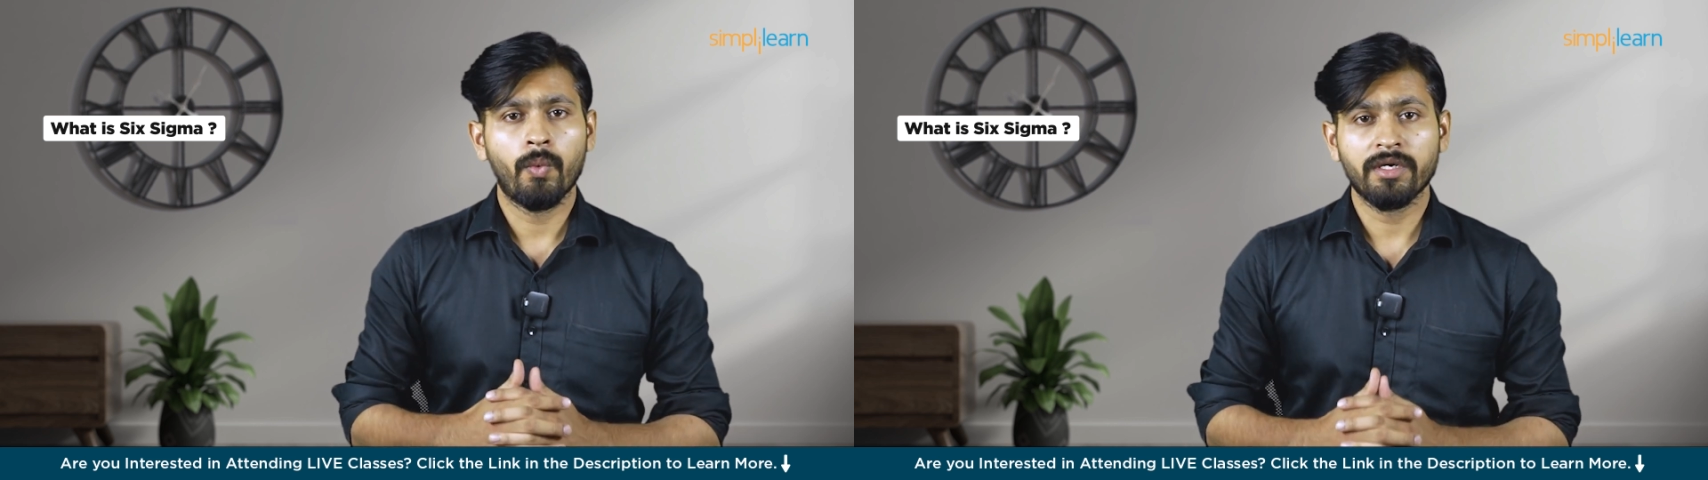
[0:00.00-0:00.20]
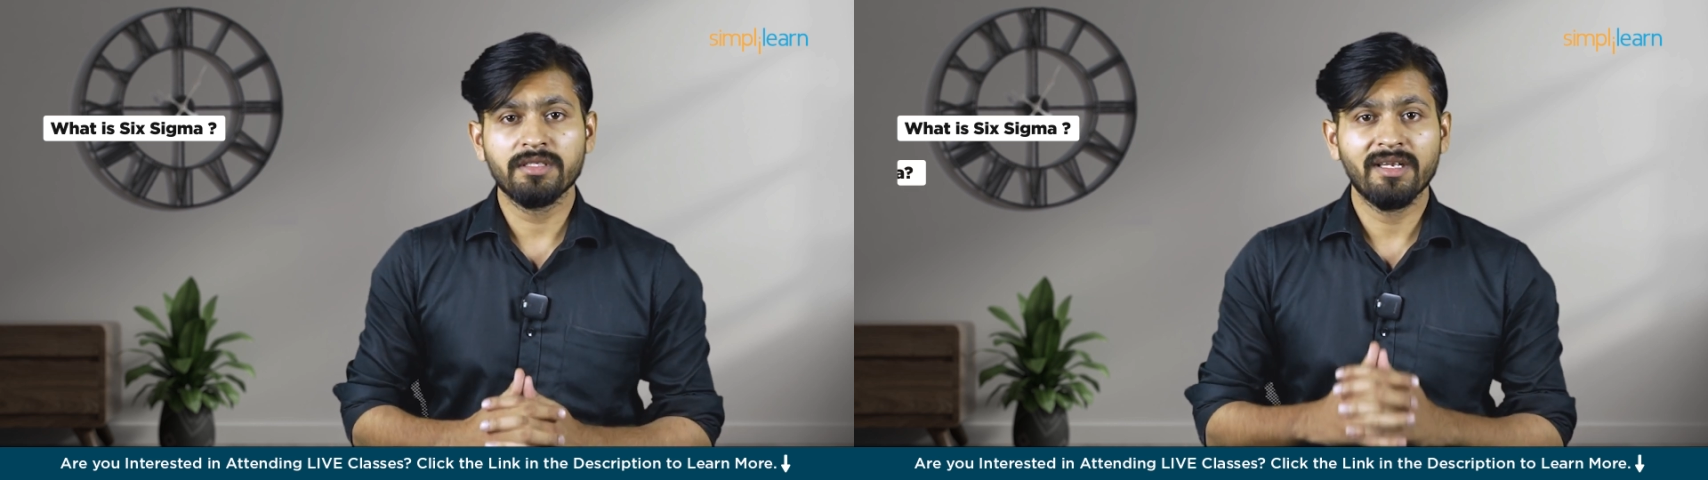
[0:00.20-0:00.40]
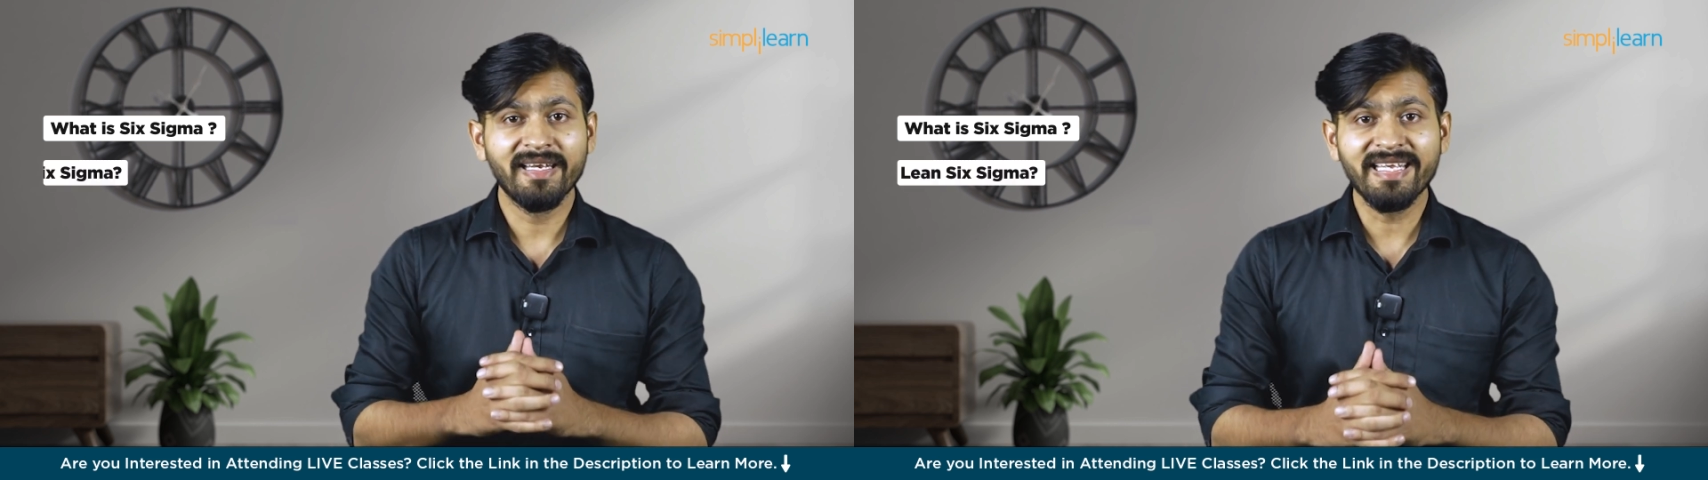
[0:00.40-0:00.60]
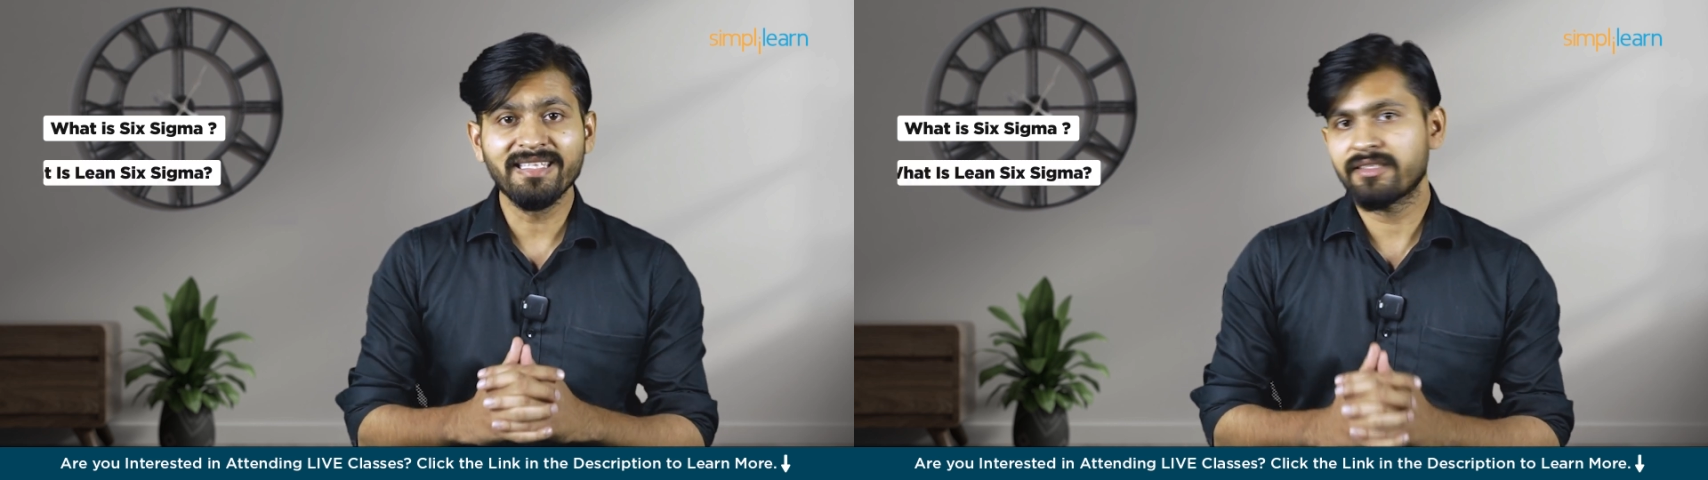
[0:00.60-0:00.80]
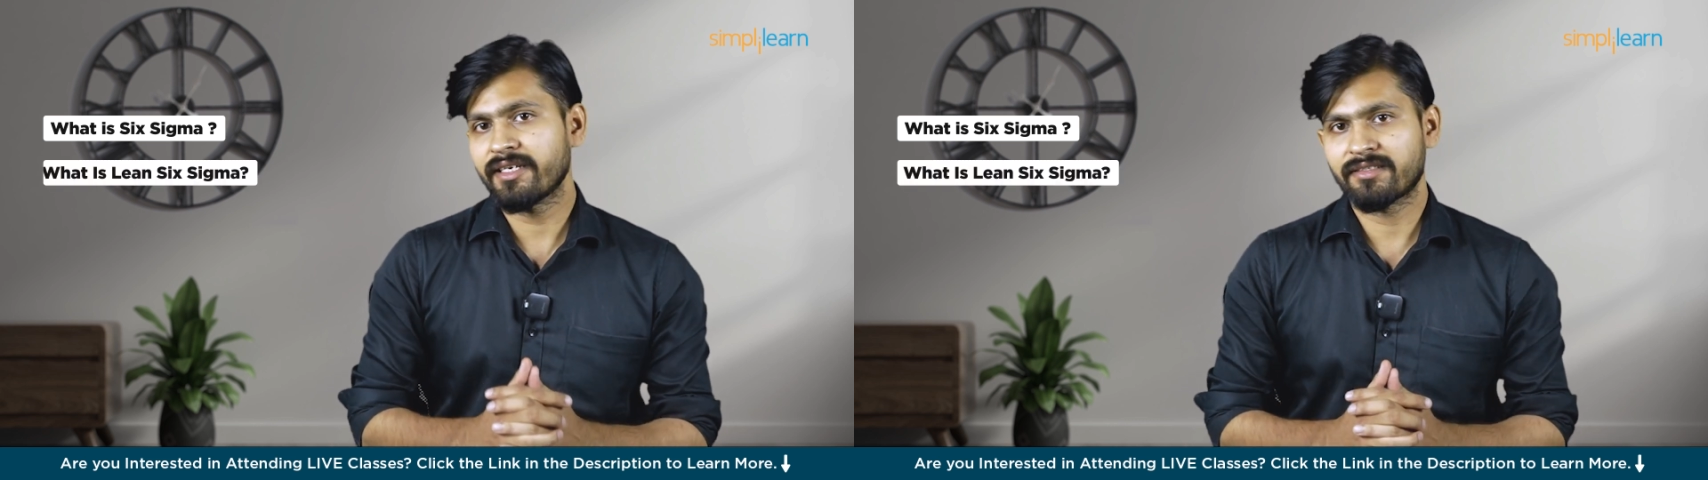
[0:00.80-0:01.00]
what is
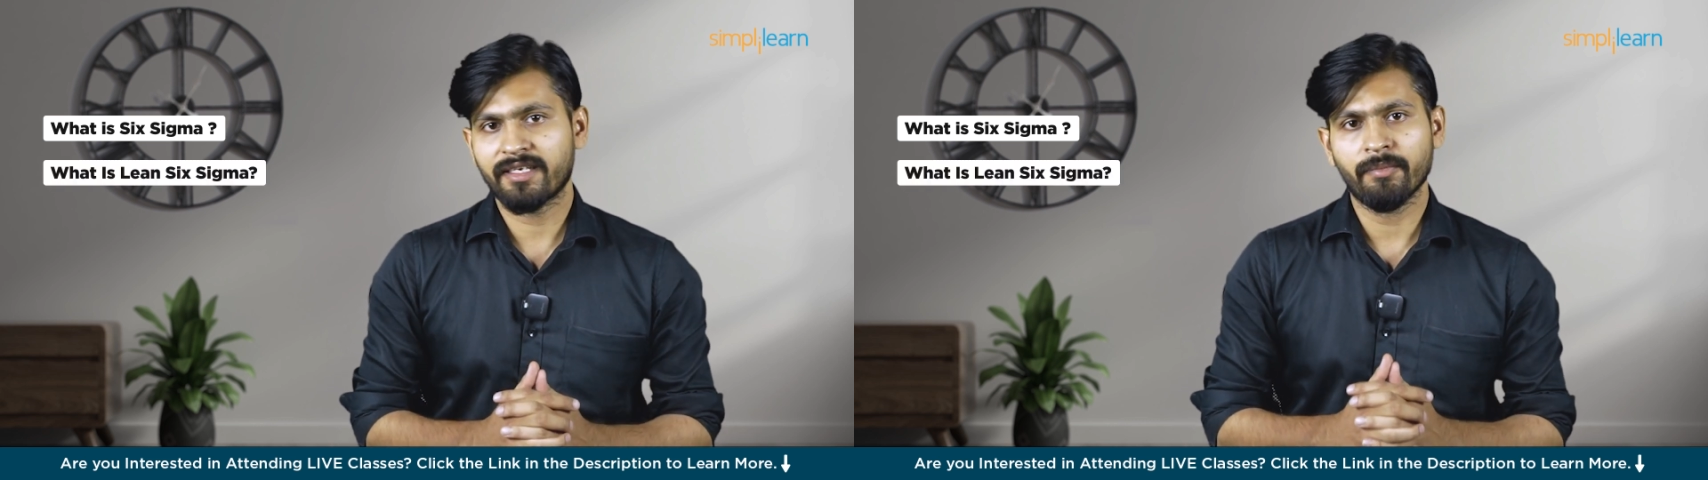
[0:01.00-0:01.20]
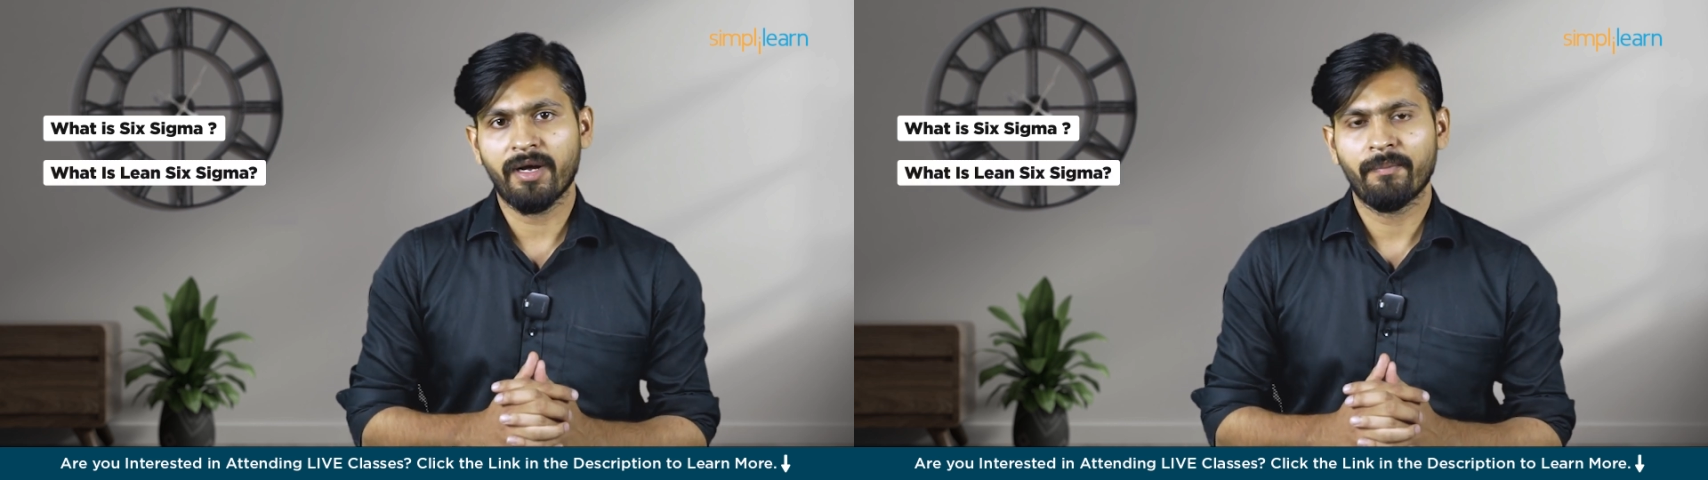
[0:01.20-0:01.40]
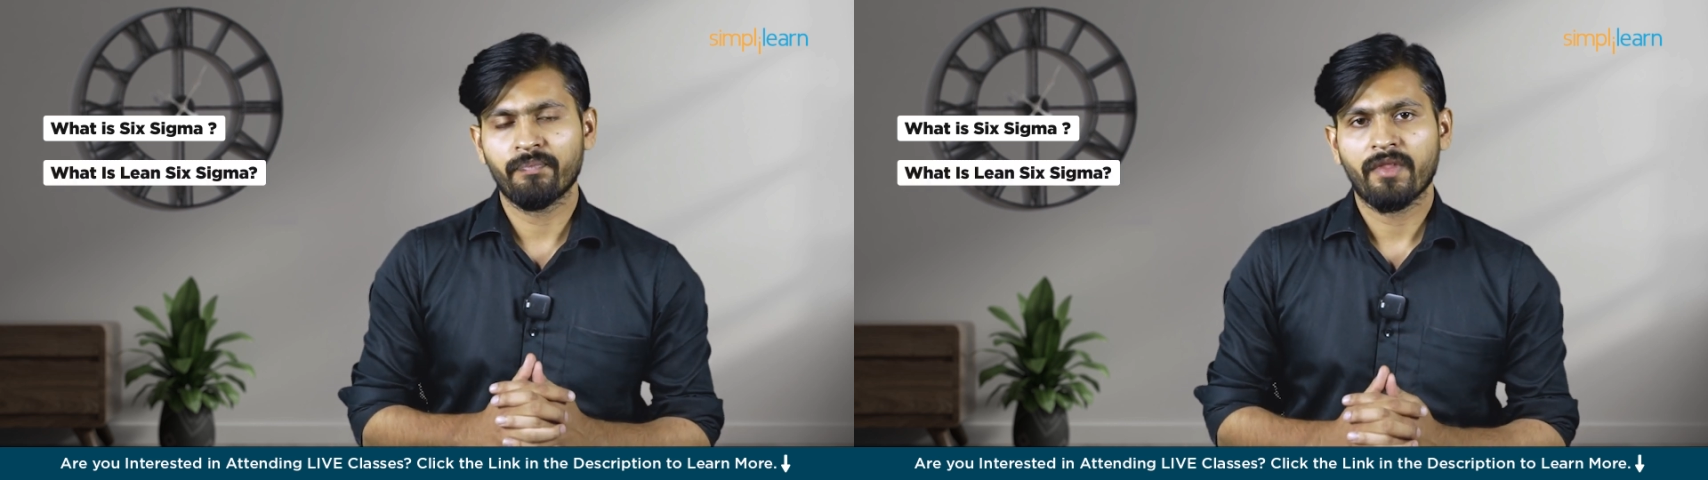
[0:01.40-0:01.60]
Lean Six Sigma.